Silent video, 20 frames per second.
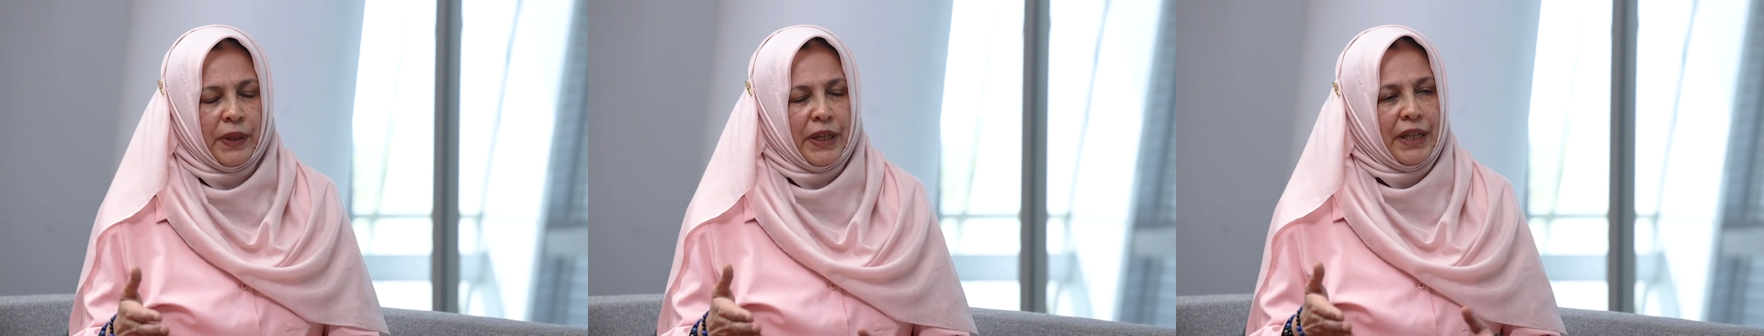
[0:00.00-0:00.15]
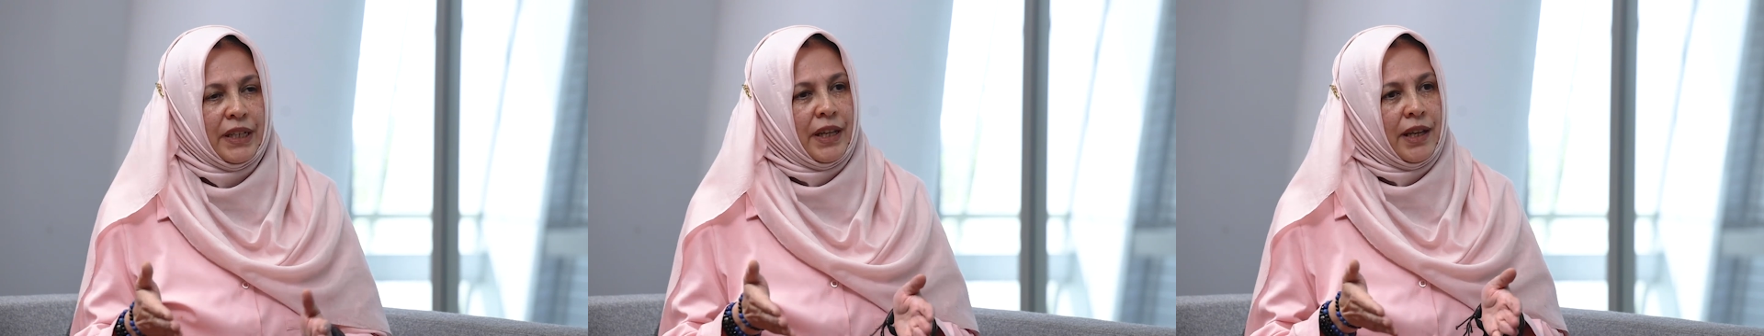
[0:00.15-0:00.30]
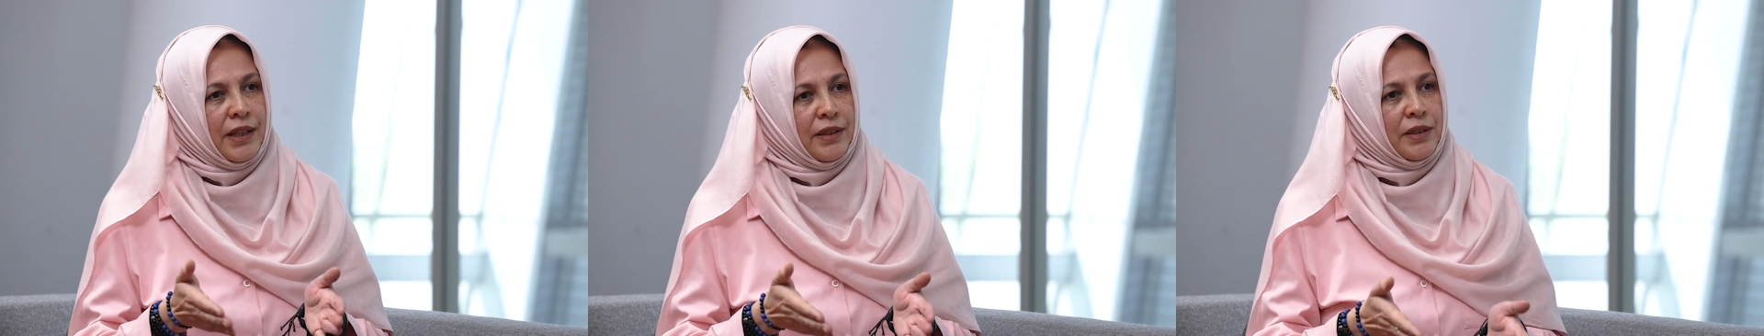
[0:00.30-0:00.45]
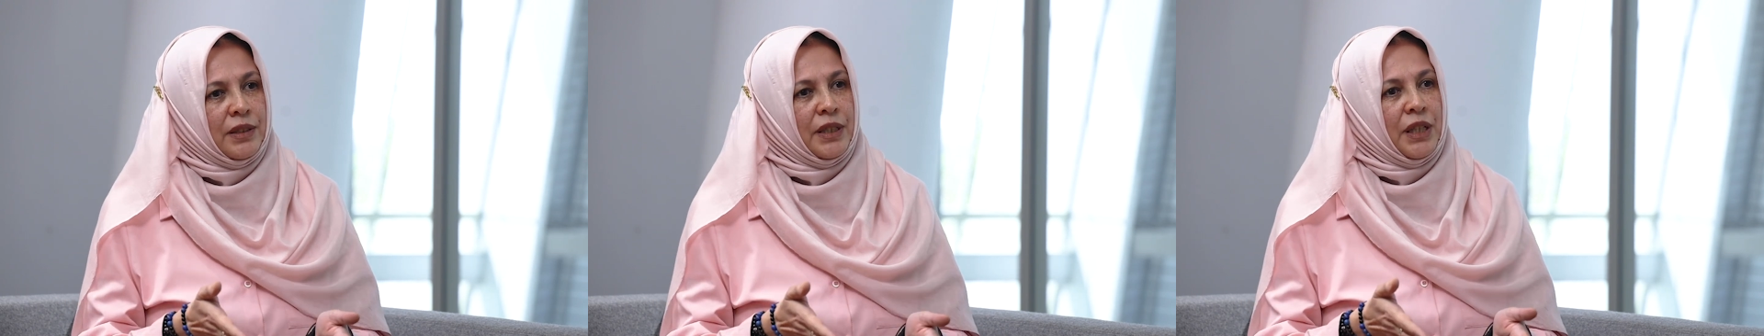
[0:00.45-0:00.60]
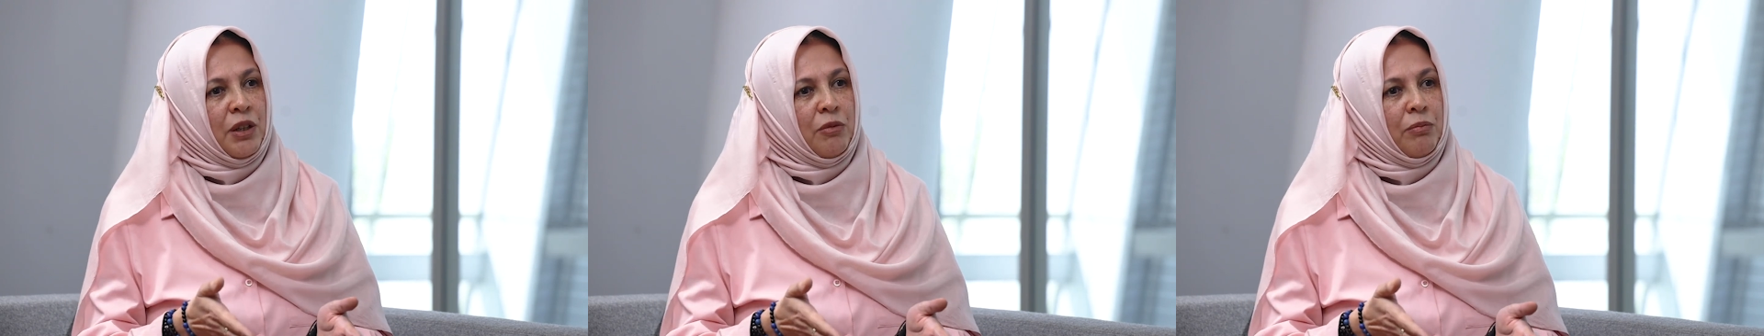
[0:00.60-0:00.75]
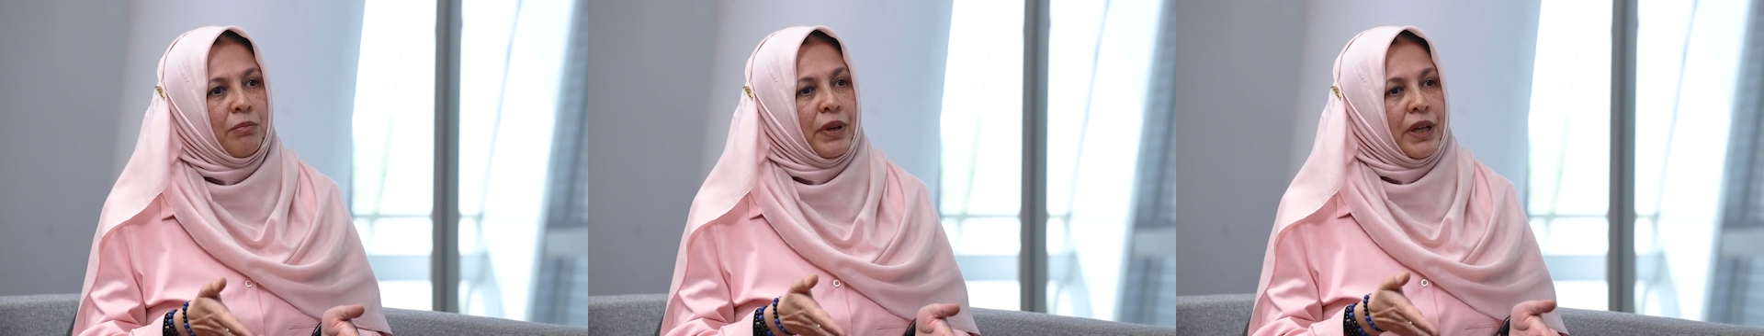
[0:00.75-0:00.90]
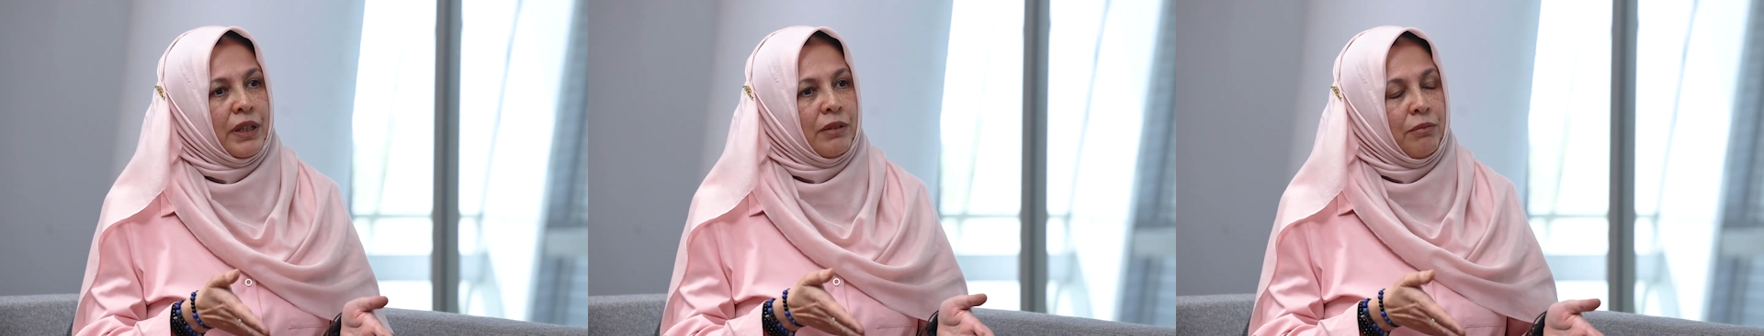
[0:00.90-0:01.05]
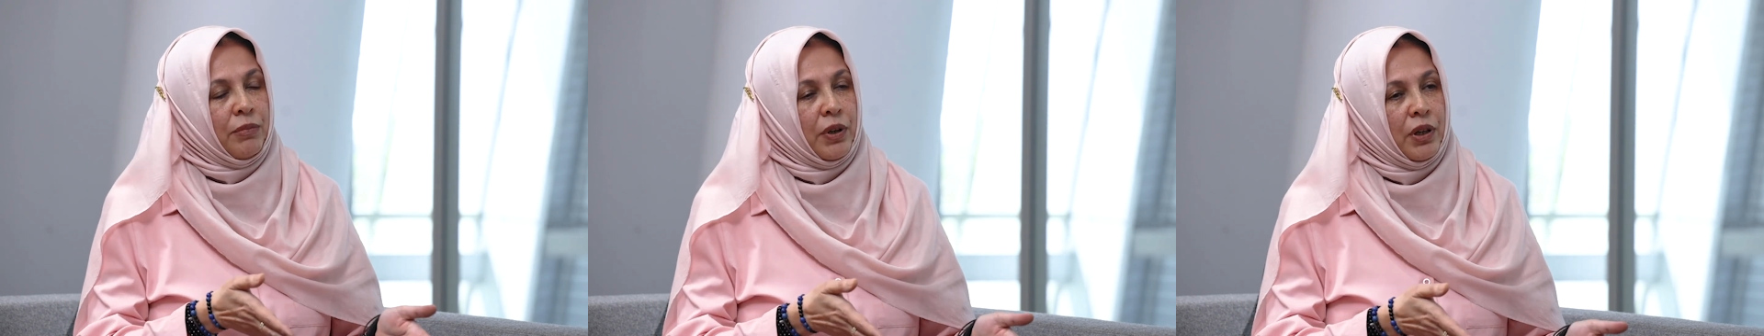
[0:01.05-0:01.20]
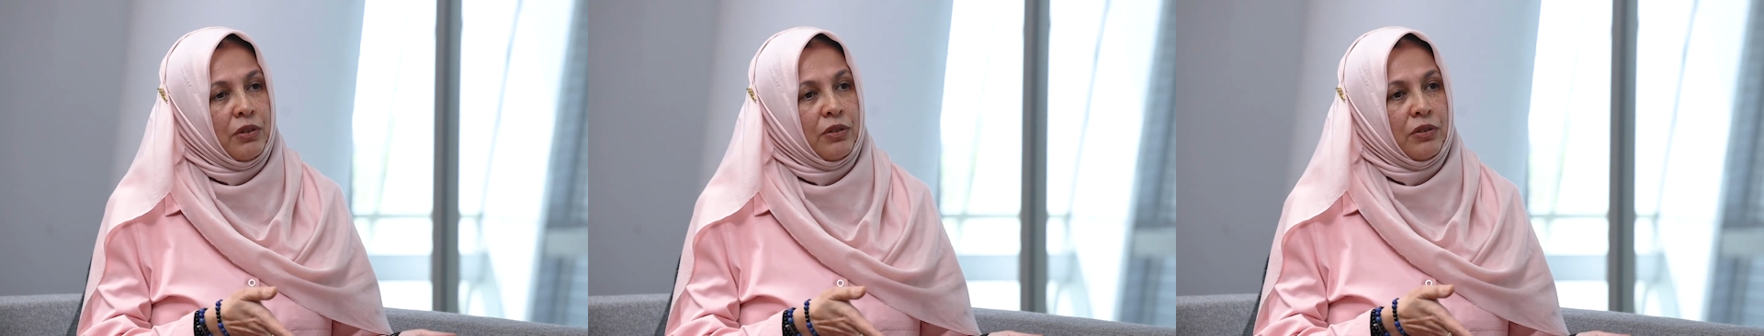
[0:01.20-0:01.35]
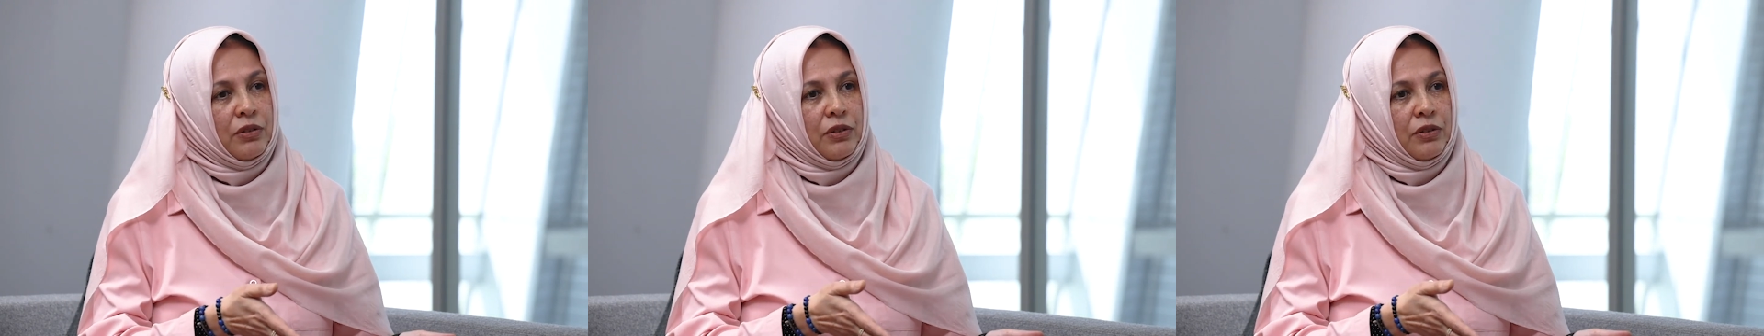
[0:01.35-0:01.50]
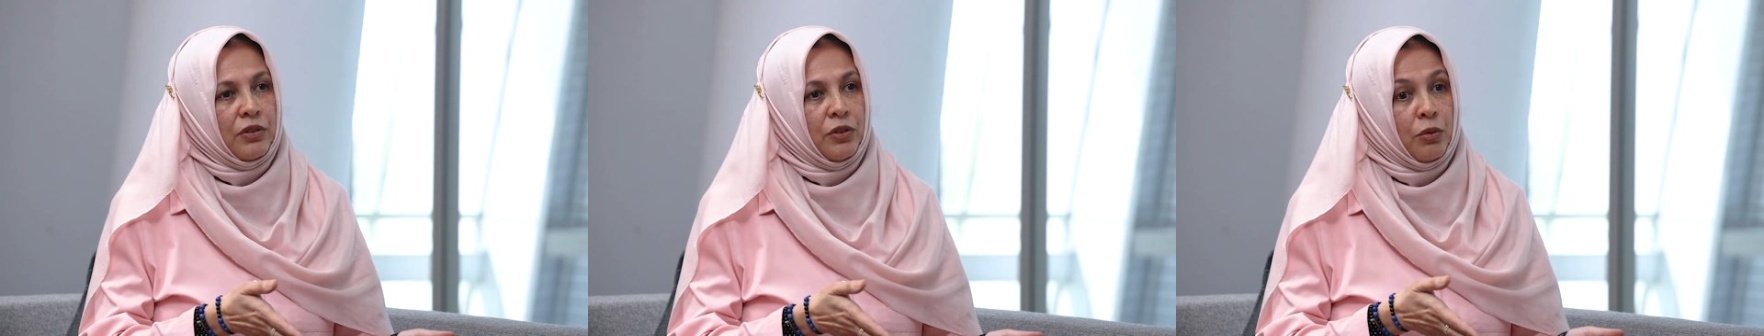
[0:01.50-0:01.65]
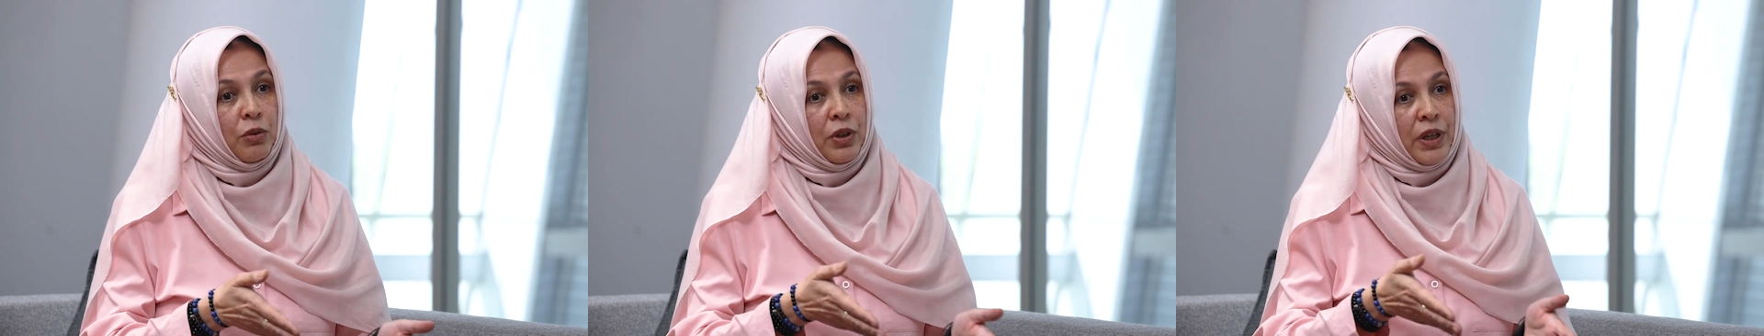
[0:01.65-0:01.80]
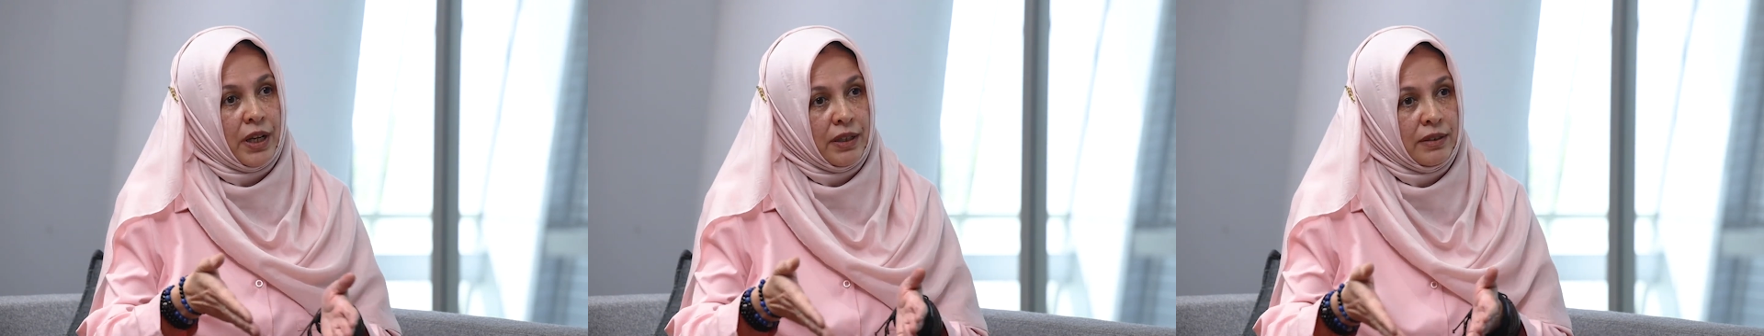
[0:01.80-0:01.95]
it has an impact both on
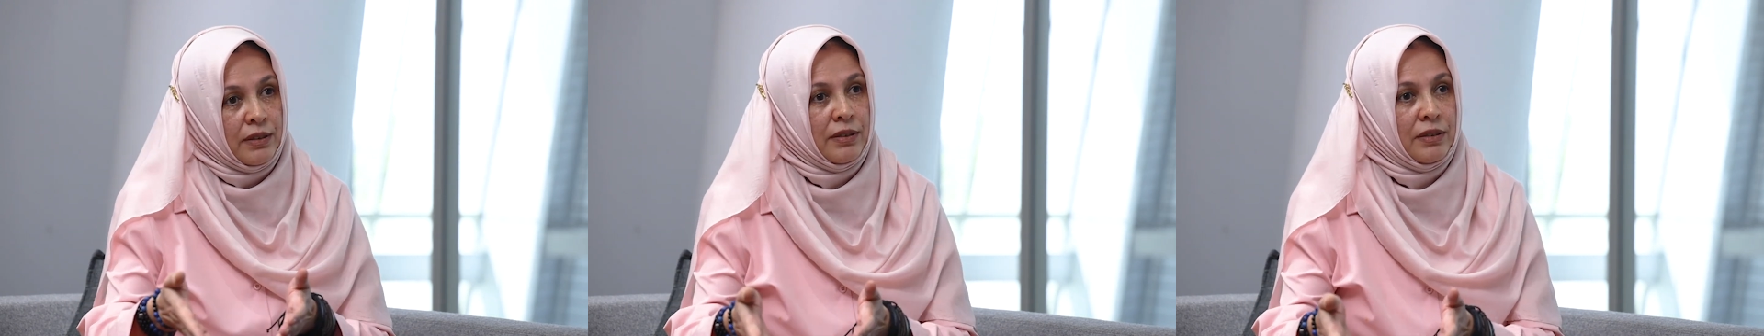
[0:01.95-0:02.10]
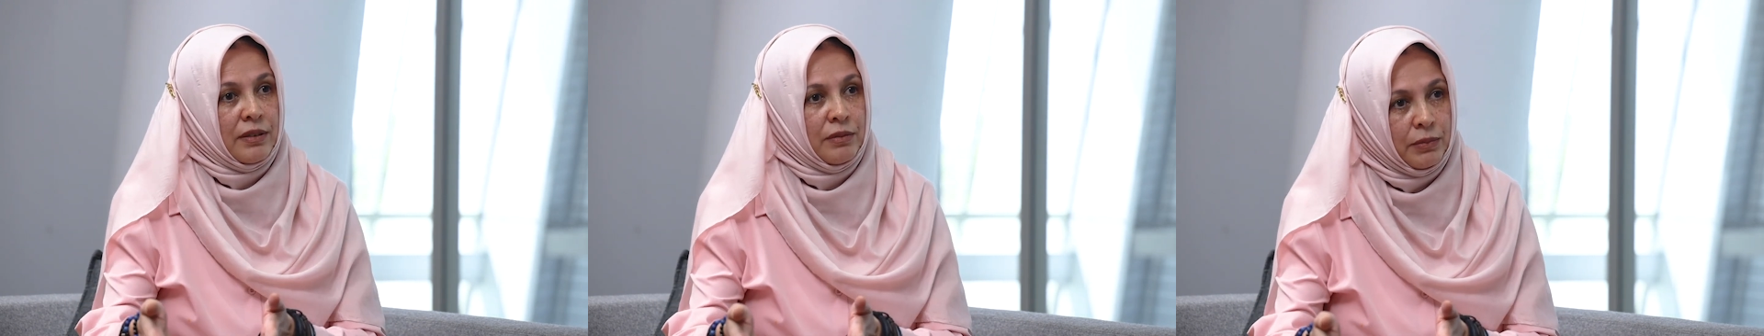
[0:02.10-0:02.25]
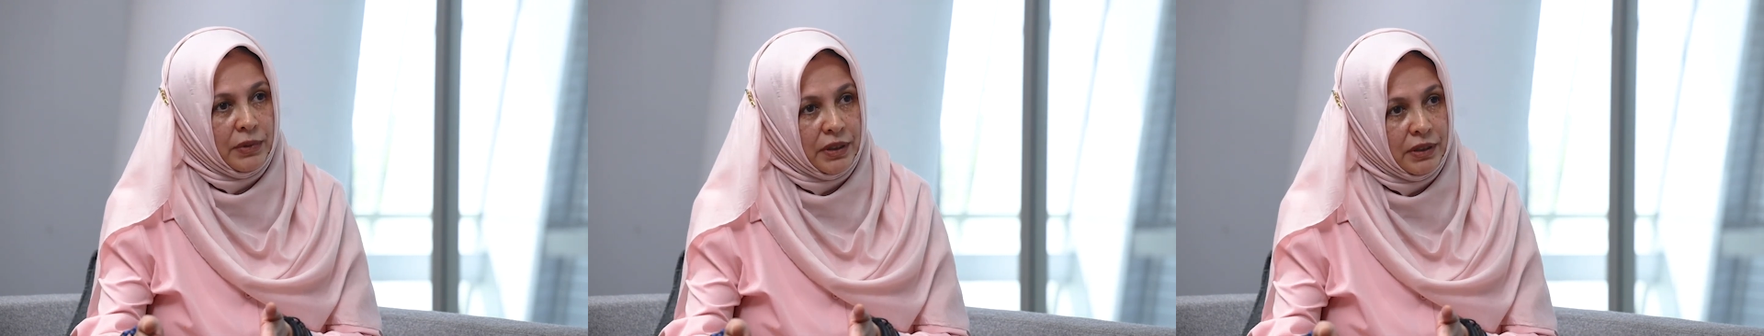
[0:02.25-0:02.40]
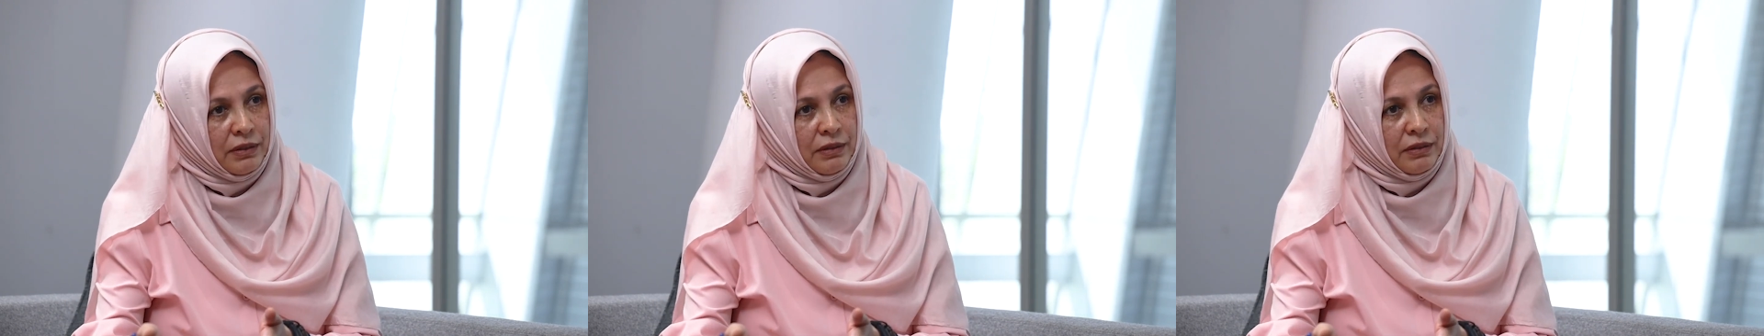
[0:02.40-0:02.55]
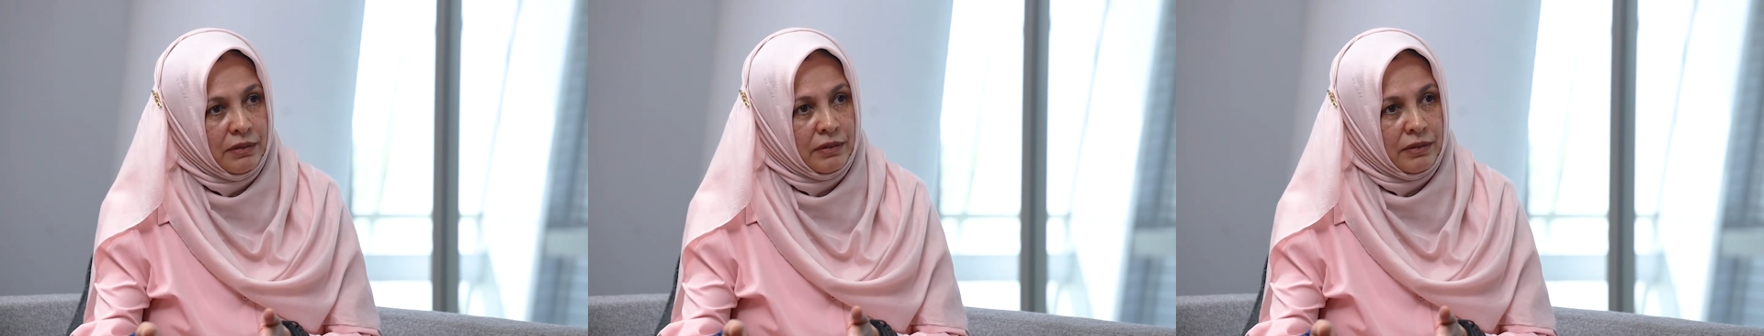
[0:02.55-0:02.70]
your customer,